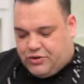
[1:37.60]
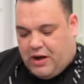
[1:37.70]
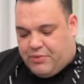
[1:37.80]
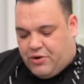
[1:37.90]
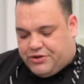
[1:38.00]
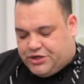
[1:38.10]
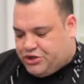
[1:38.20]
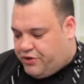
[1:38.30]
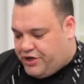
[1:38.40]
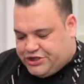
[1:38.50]
So I'm going
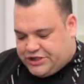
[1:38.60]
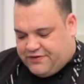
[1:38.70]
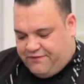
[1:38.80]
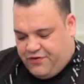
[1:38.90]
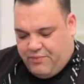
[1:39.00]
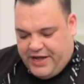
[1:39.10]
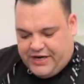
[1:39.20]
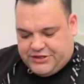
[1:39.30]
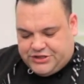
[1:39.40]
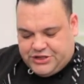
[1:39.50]
to show you in just a few
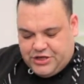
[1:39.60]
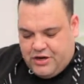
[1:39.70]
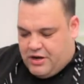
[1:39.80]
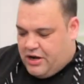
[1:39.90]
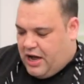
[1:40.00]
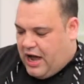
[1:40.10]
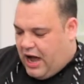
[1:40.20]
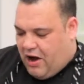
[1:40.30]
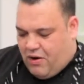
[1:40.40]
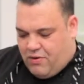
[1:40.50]
minutes
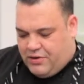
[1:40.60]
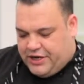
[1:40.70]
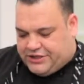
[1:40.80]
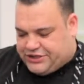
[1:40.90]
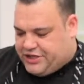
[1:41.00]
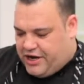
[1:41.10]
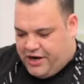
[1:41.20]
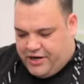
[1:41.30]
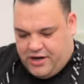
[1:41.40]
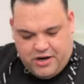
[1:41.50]
how it's
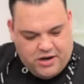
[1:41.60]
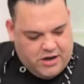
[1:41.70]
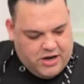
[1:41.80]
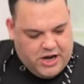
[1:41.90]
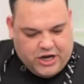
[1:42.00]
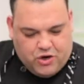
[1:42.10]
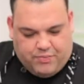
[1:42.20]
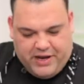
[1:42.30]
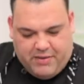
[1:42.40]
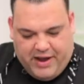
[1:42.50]
done, and
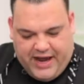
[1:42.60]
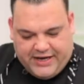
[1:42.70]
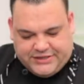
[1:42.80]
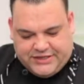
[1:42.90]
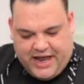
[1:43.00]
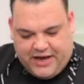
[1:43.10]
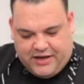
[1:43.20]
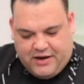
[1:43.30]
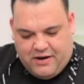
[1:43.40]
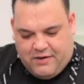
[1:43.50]
you'll be amazed
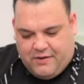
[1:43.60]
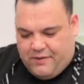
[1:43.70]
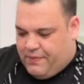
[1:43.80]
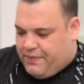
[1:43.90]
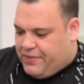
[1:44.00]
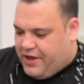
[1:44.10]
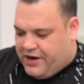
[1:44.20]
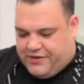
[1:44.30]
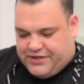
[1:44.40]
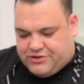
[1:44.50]
that none of